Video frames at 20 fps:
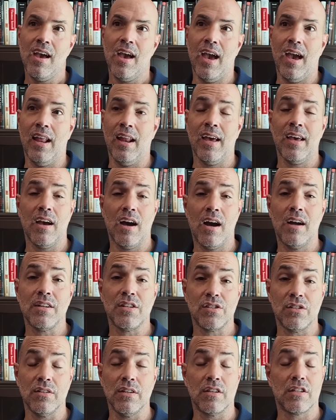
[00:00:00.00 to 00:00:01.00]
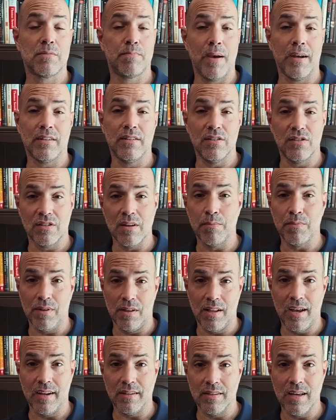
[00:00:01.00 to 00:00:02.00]
And I honestly expected something
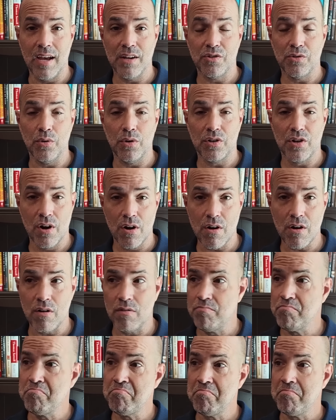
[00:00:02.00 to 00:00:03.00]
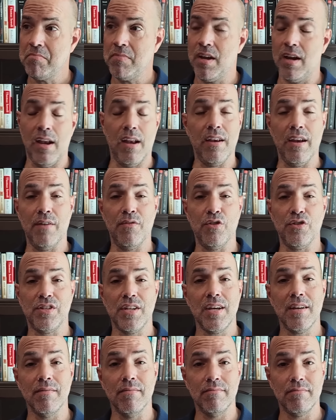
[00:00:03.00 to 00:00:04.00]
like that to occur, and it never
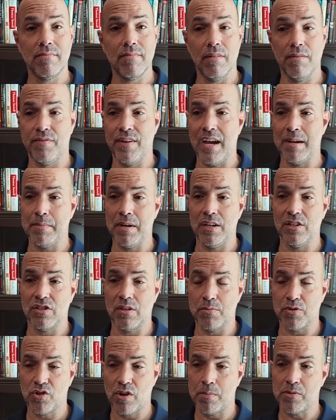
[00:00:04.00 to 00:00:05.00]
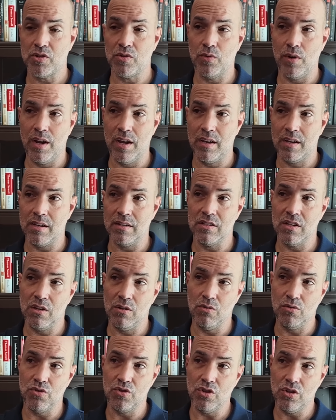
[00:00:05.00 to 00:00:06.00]
did. In fact, my subscription rate
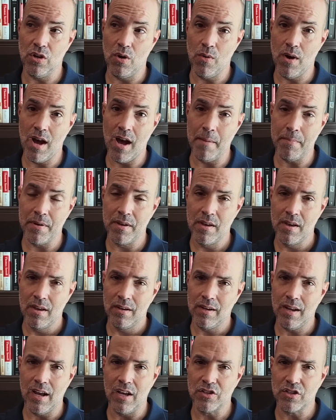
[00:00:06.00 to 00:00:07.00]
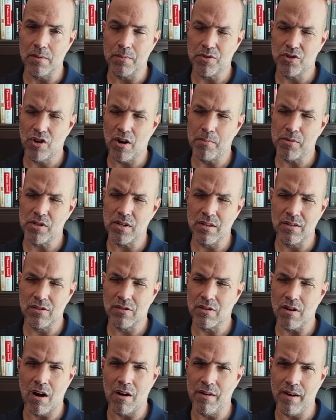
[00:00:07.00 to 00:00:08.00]
continues to go up. Now,
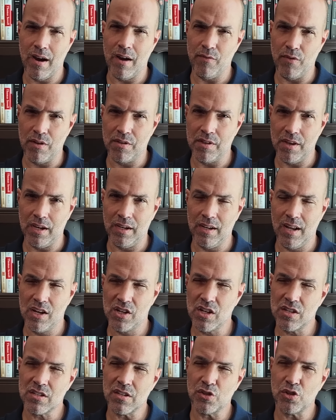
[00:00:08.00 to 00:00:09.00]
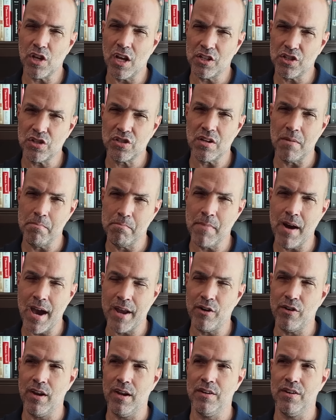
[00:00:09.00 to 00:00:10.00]
subscriptions aren't everything. It's just a, it's just a
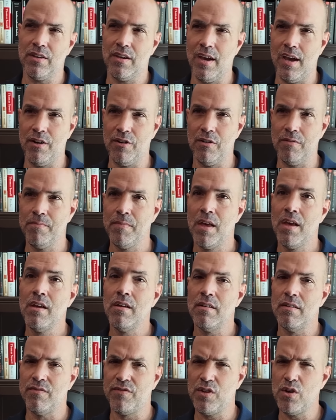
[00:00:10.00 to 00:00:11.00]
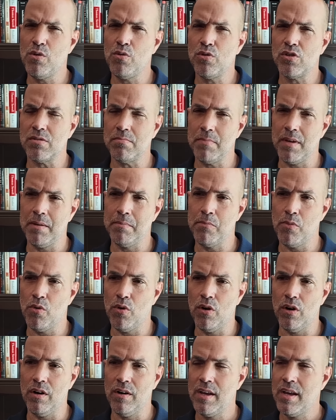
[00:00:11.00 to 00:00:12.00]
minor indicator. Views mean
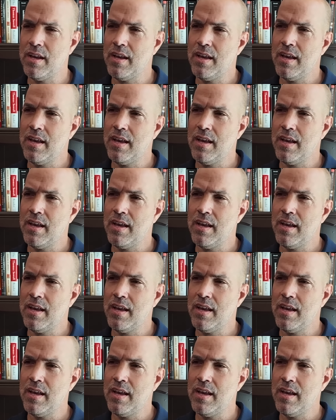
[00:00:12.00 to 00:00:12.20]
more.